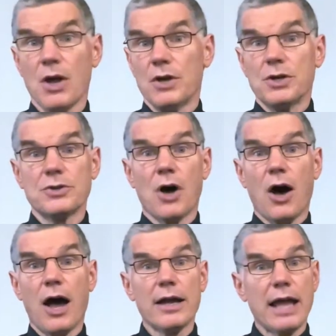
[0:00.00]
Your
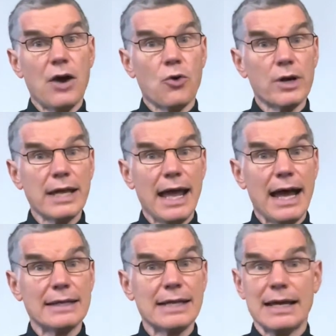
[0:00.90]
dog or
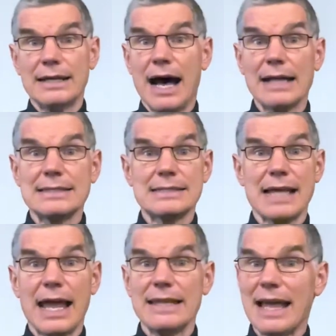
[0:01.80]
cat cannot
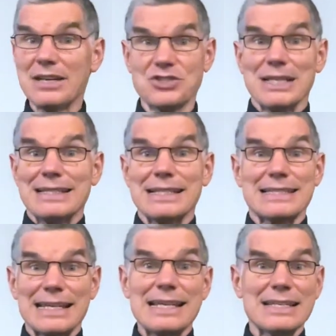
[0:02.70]
say that Jesus
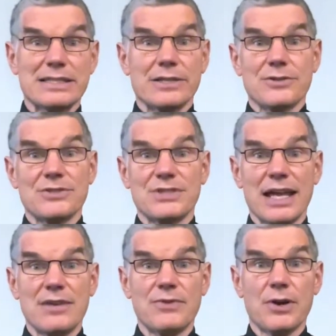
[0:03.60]
is their
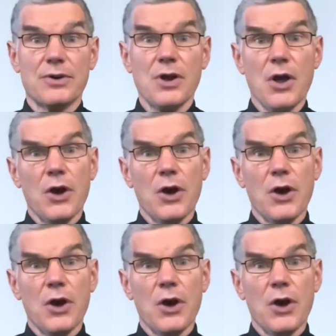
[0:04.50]
Savior,